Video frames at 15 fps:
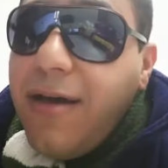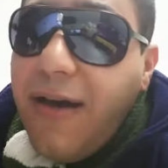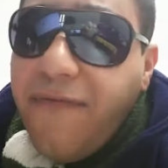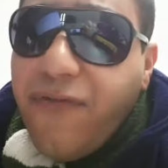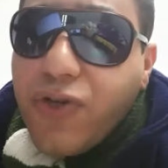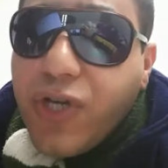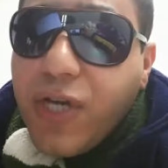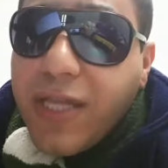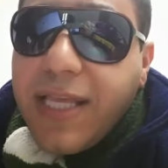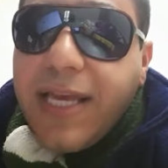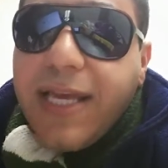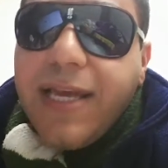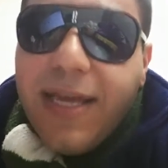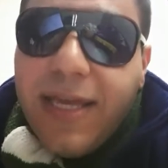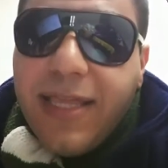
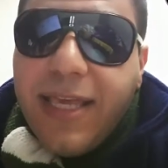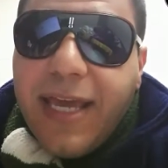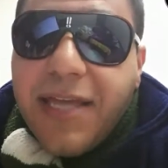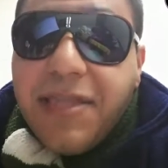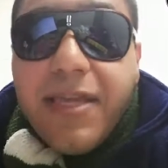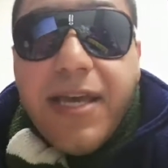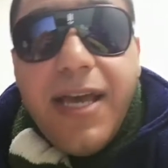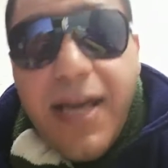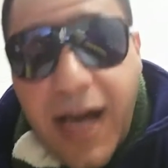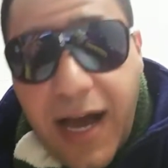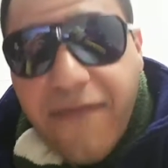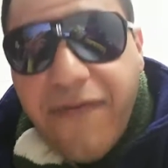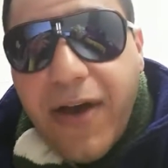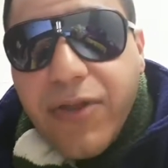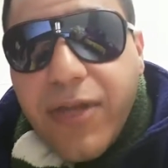Unfortunately, in the end,
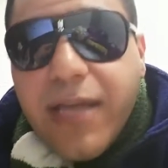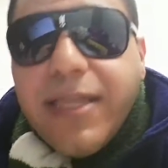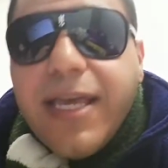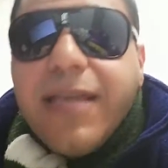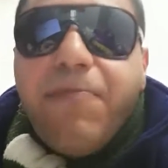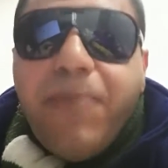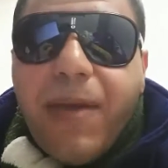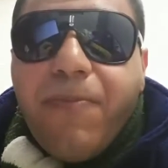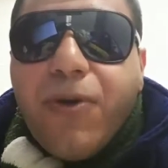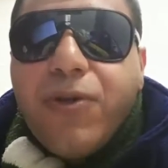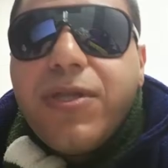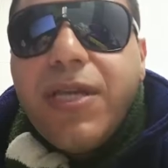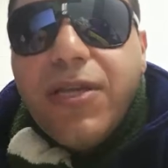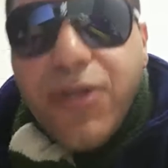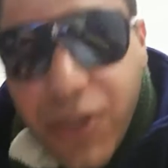I found out that
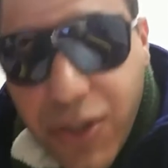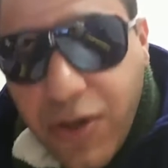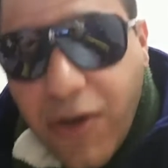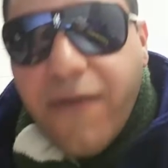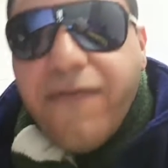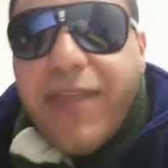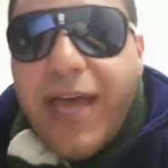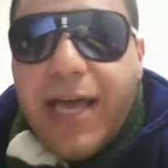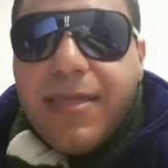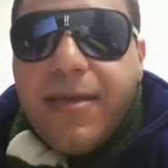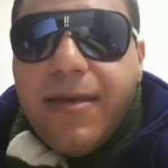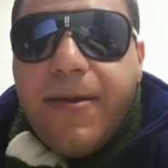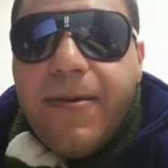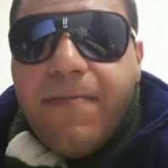people didn't deserve that.